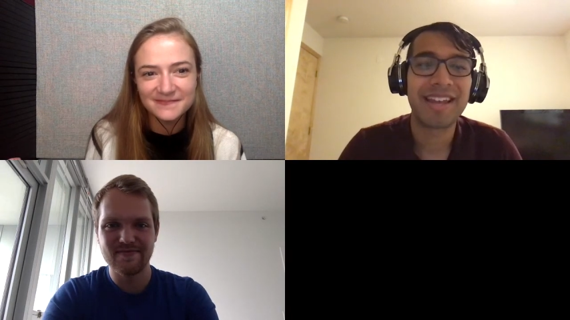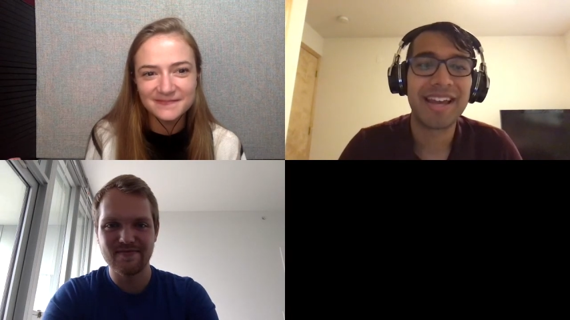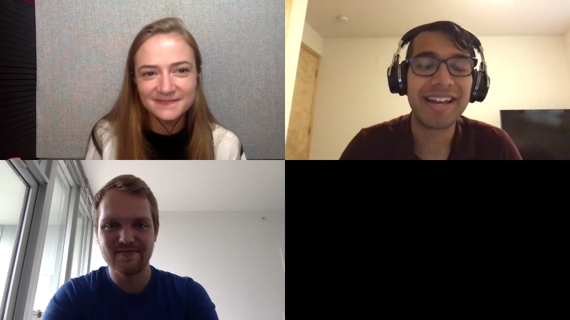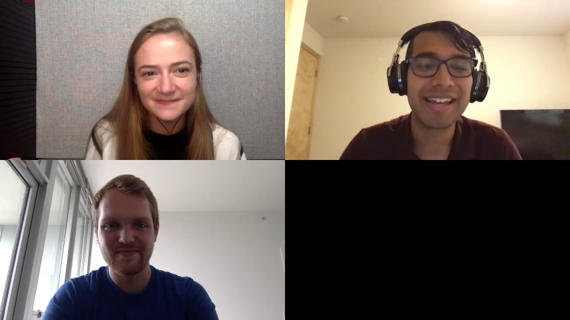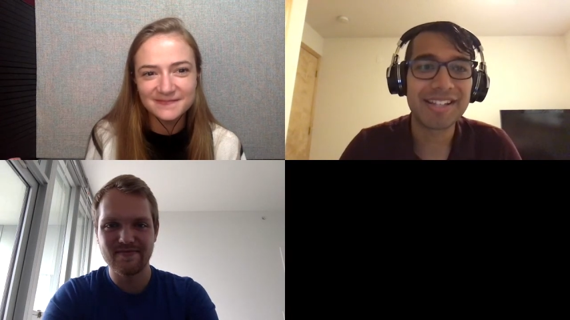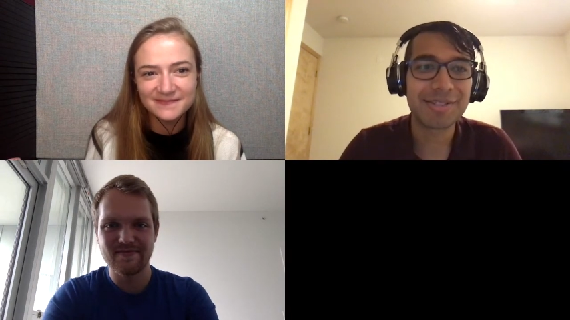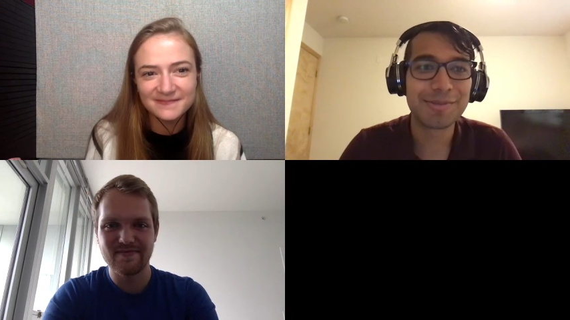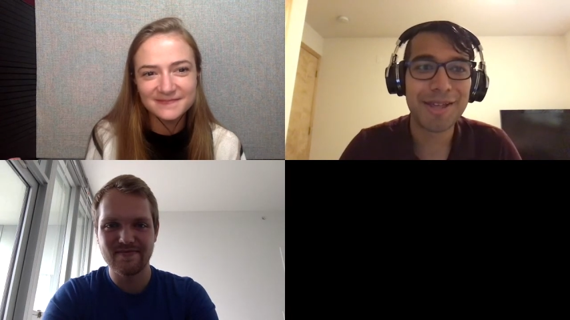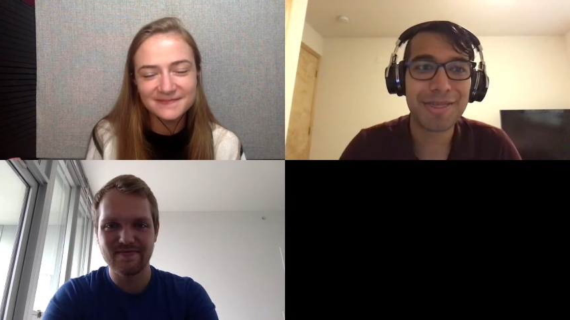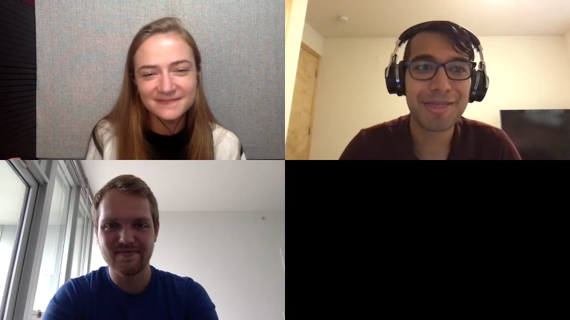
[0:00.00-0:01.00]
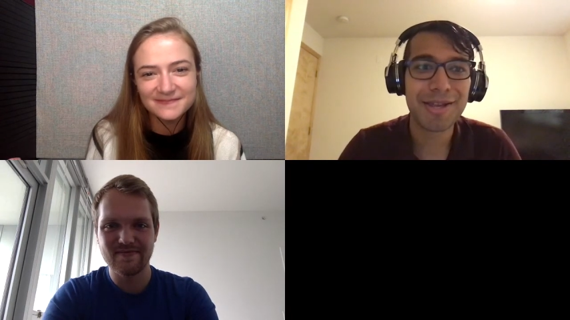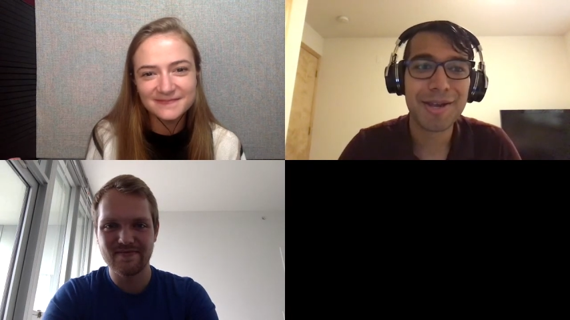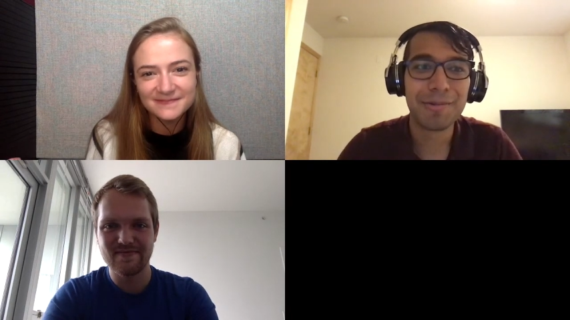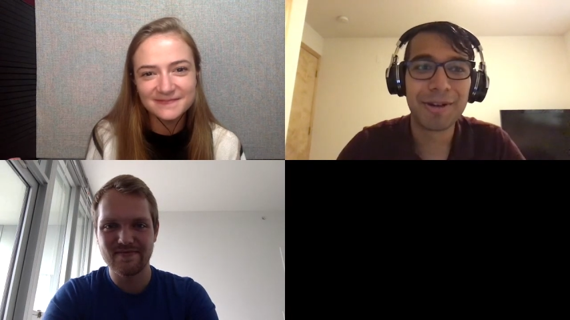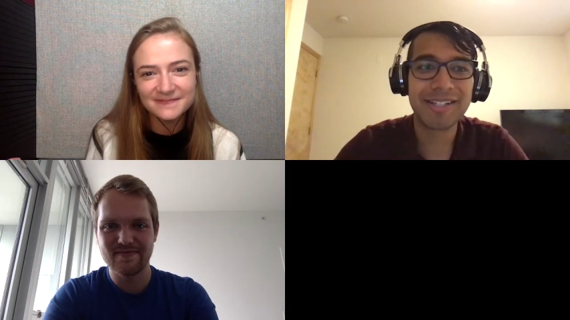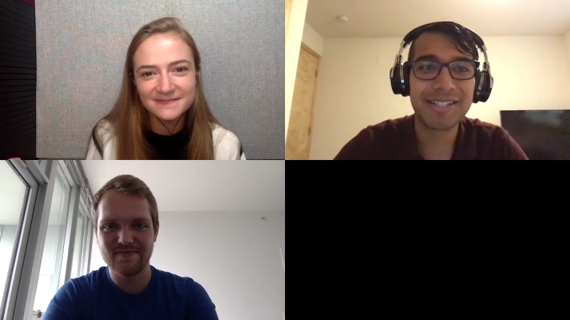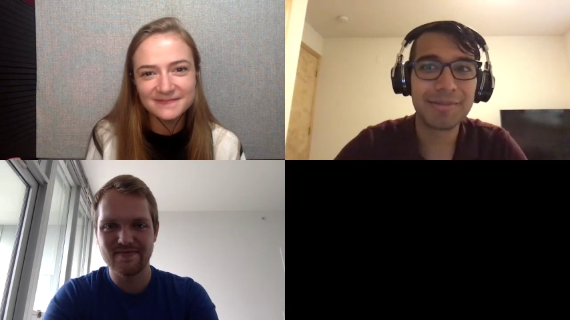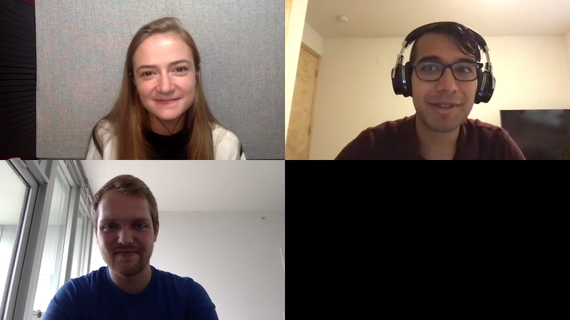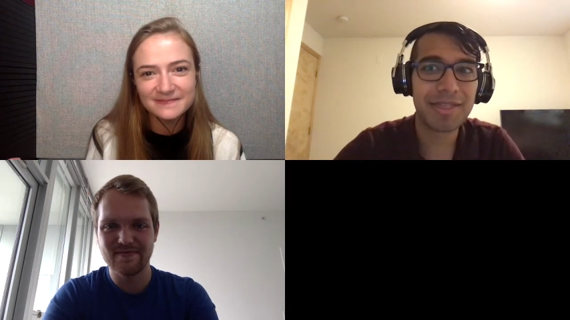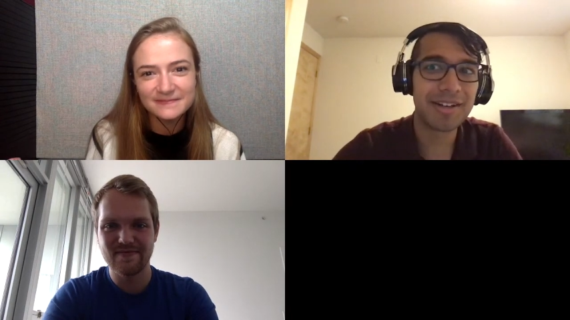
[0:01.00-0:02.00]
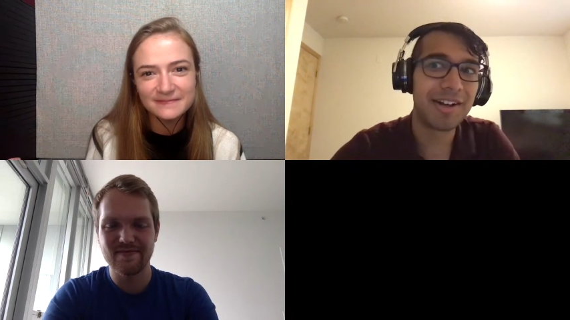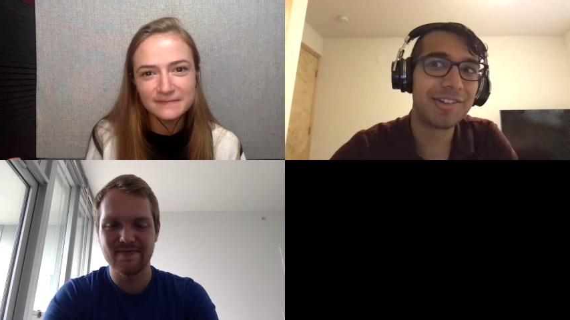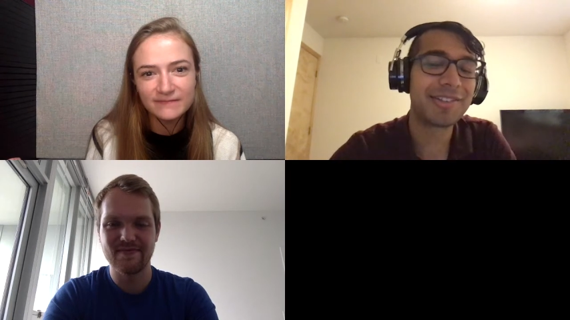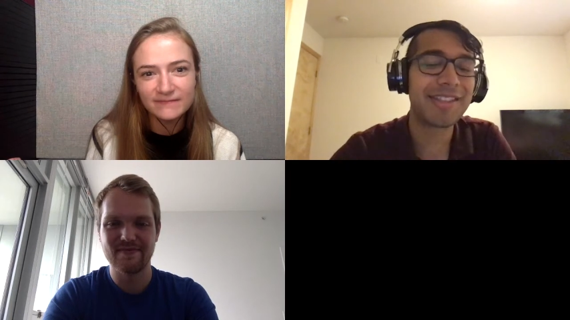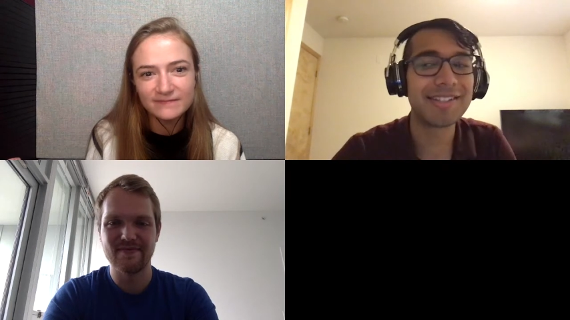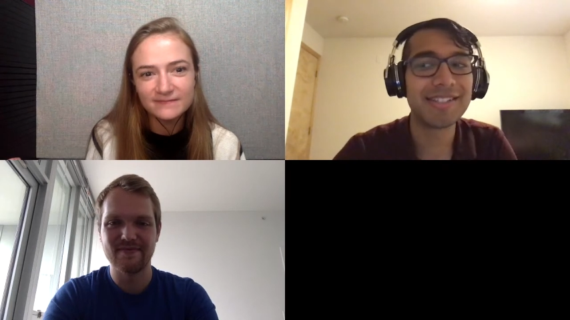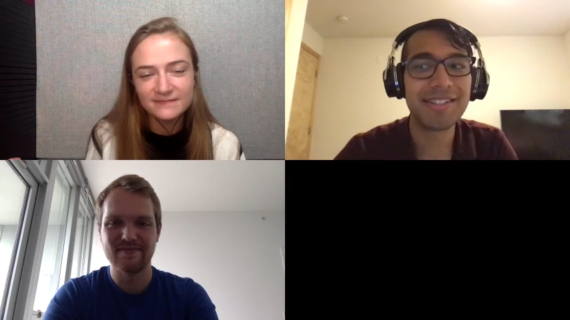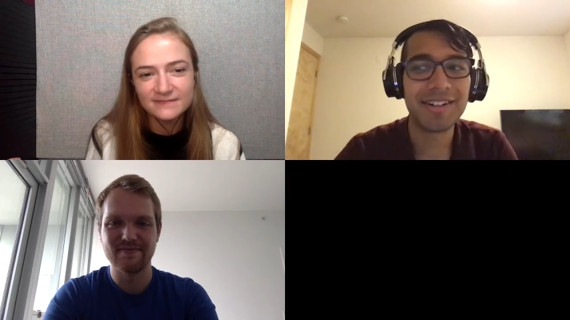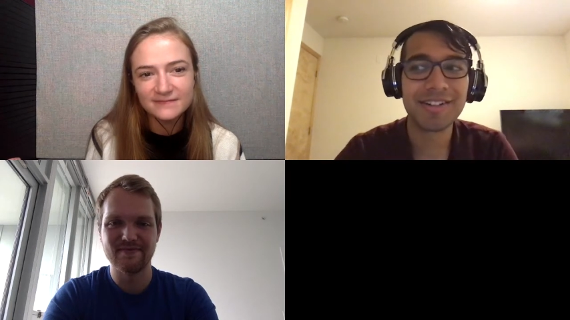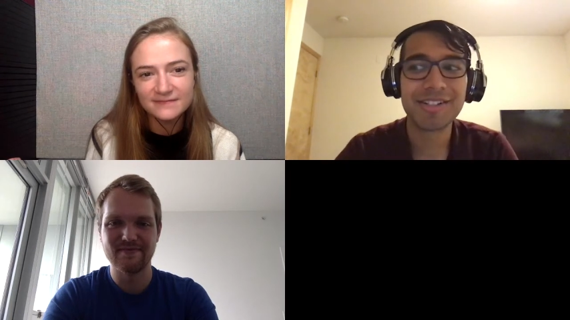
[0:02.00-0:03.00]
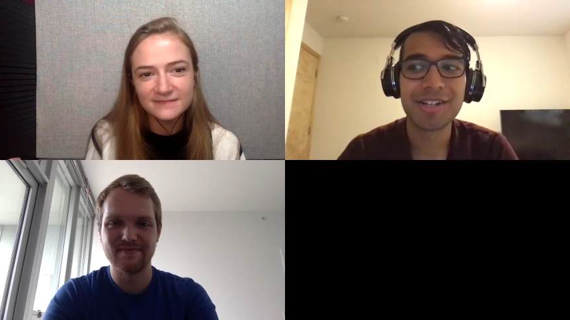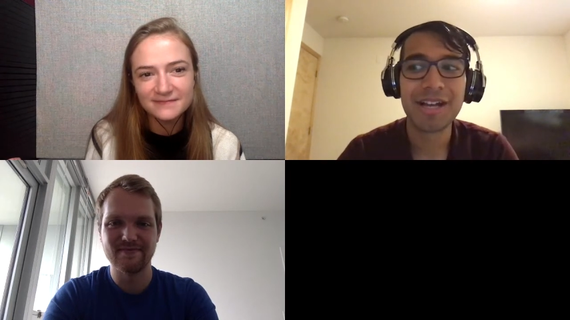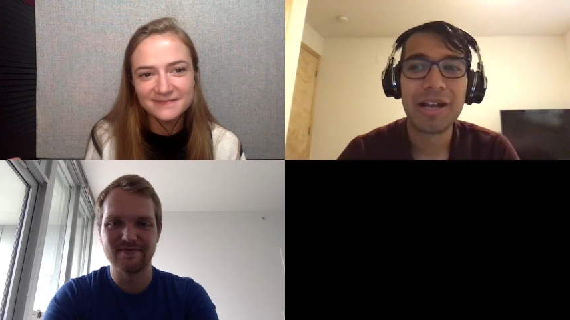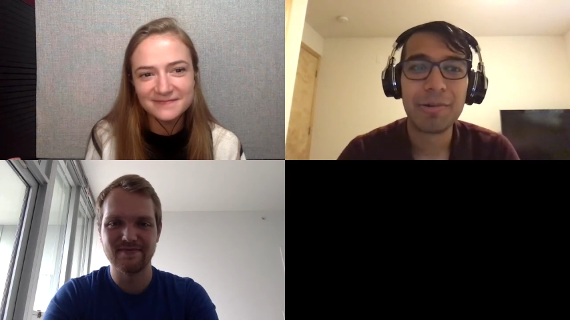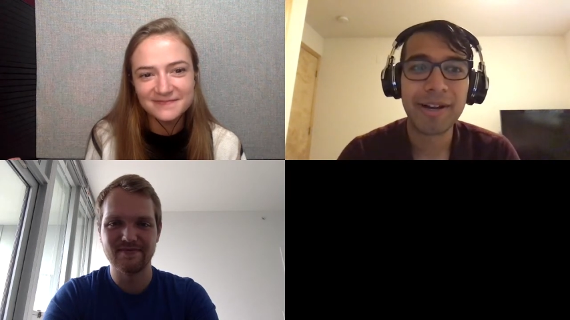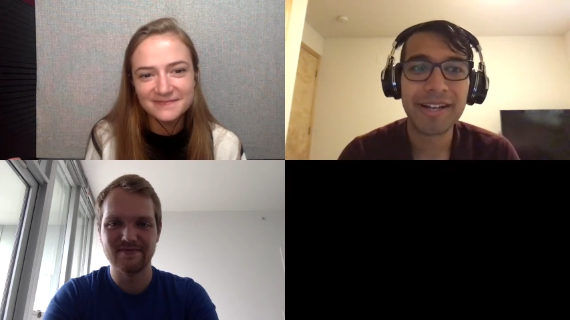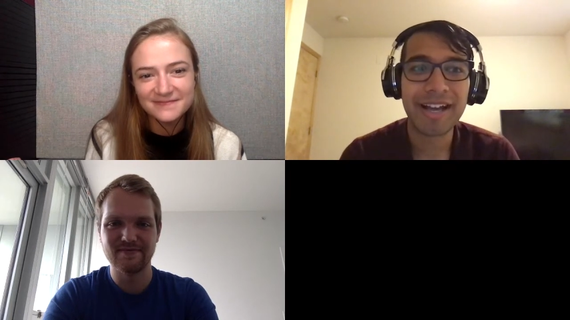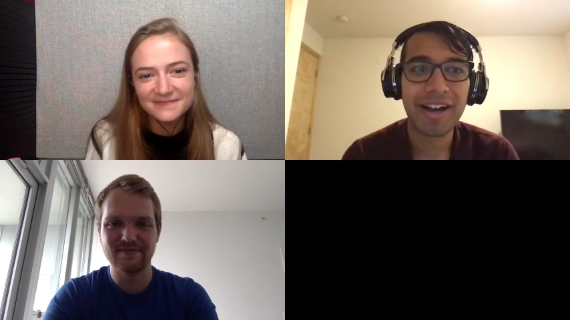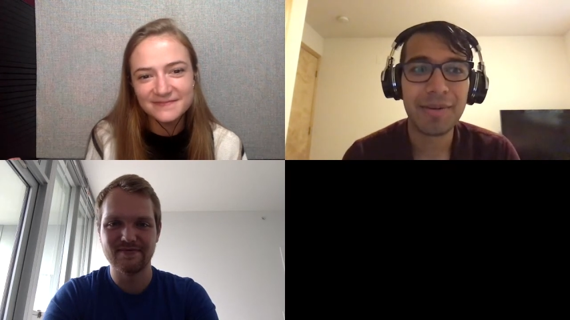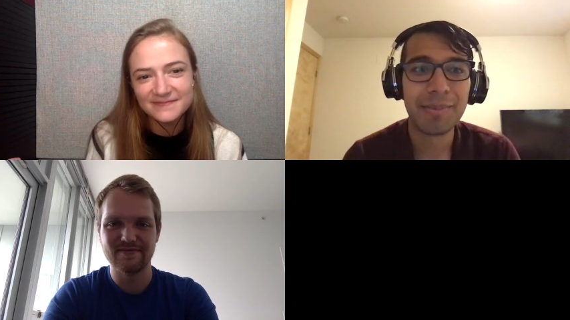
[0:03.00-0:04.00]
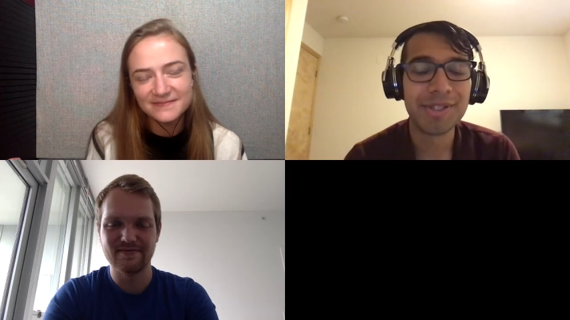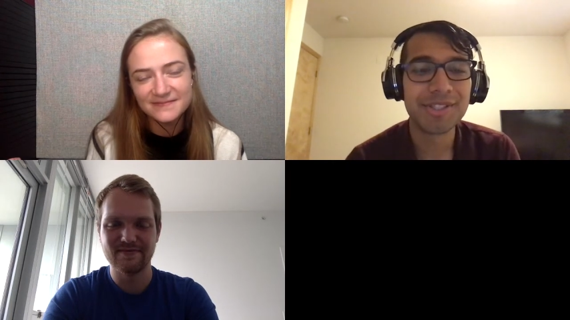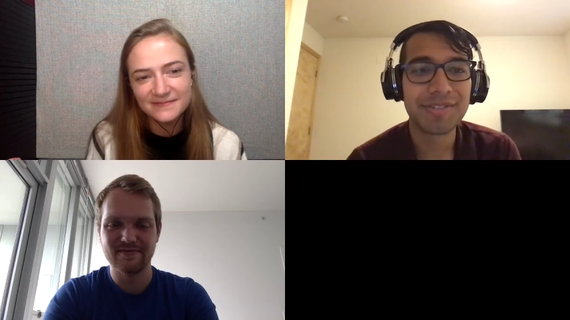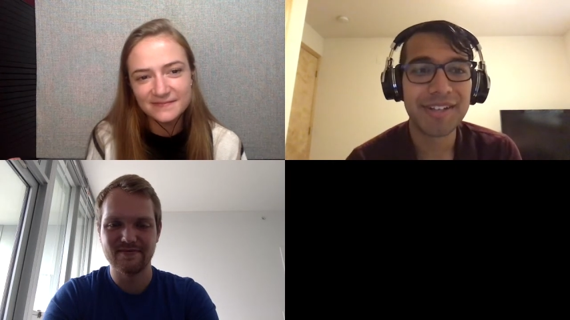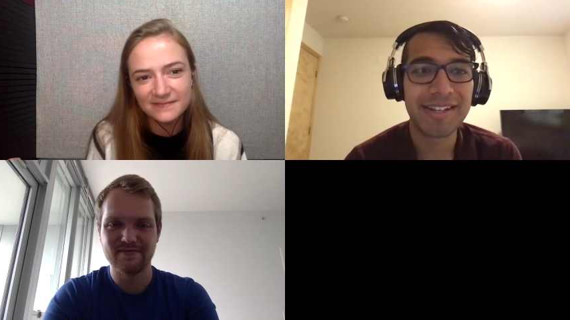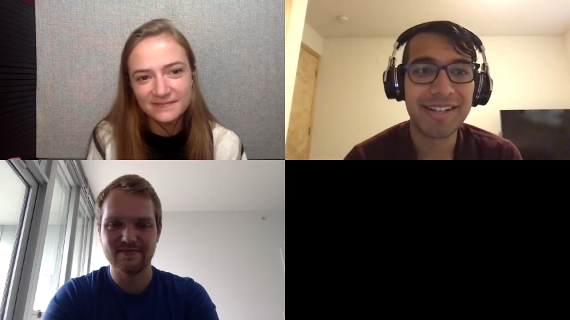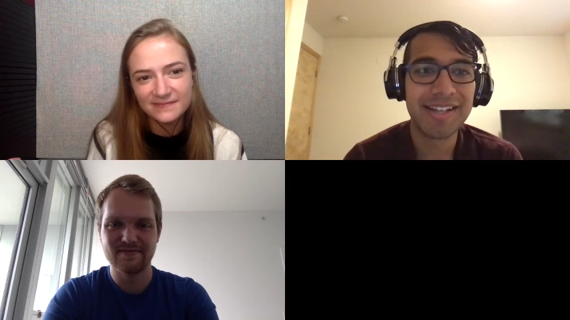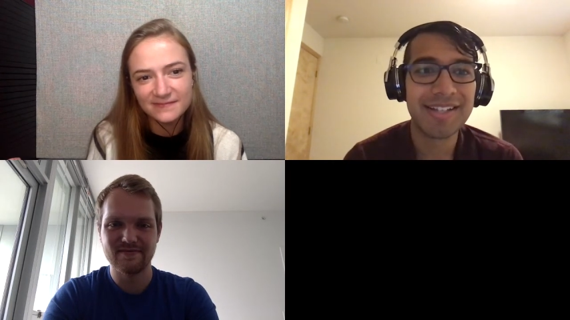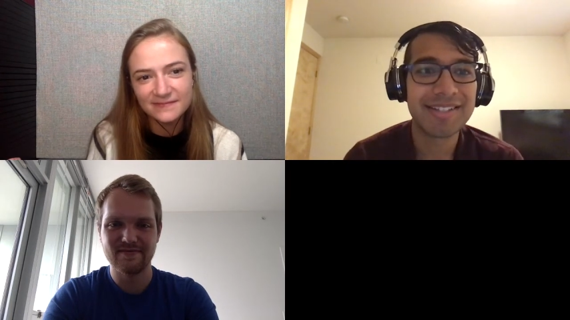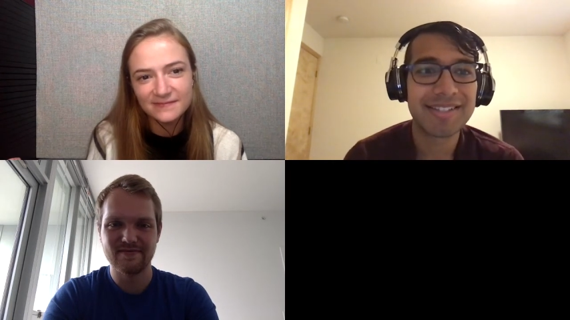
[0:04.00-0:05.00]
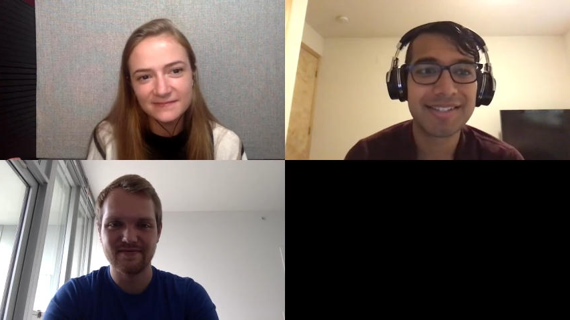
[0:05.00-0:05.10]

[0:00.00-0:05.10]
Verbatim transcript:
Speaker 1: and I guess with what I did with the hundred thousand dollars, right now most of it is